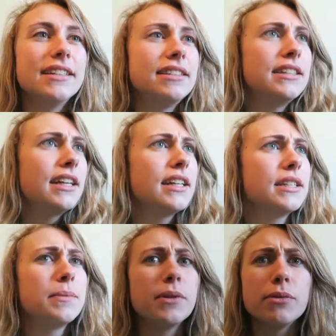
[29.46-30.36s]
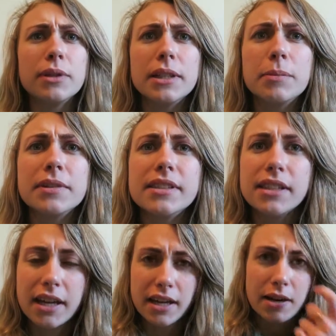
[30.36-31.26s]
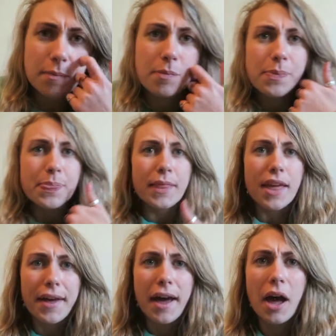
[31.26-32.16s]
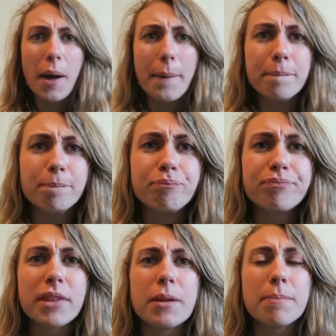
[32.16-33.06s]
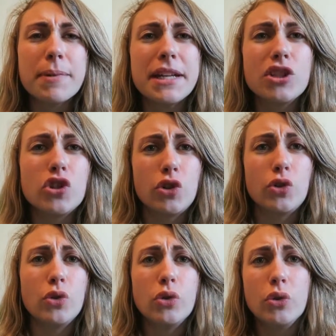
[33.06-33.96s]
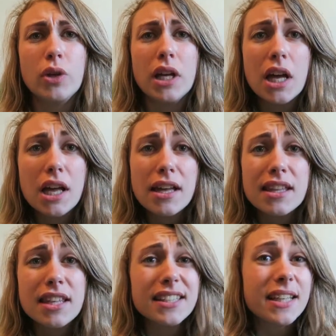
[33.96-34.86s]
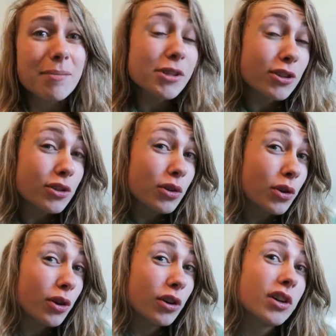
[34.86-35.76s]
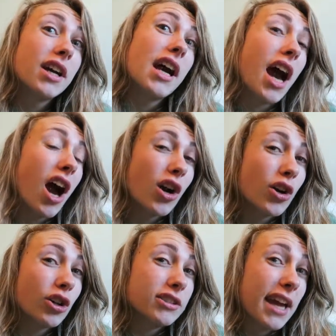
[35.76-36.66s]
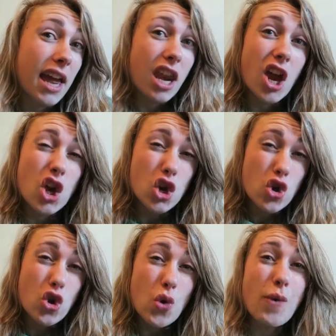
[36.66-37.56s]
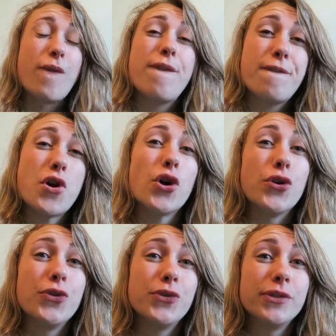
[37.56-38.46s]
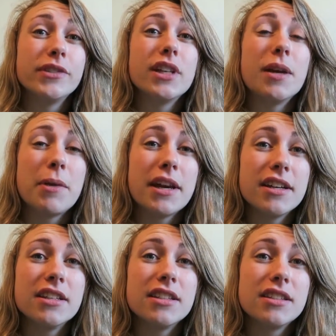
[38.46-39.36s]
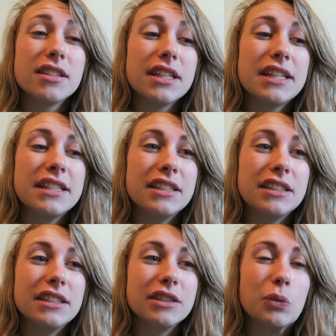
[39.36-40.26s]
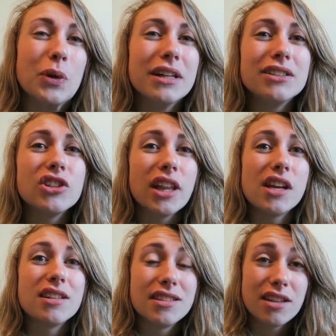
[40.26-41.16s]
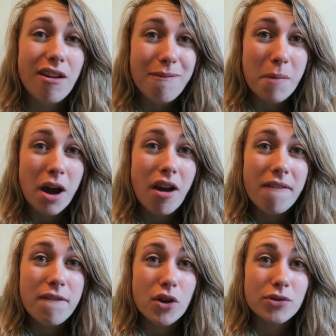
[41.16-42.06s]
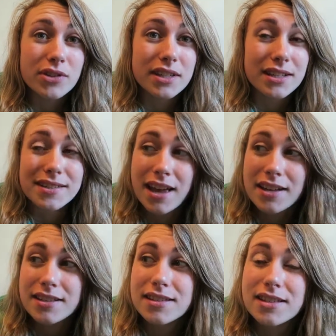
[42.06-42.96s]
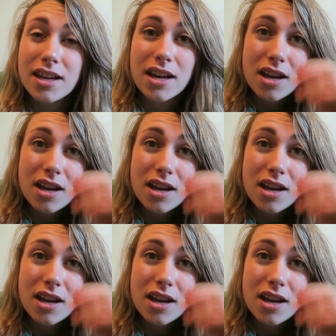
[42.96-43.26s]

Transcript: Today has been a really busy day. Been to the Samsung store, got Dan a new phone because he's well jealous of my iPhone 6S.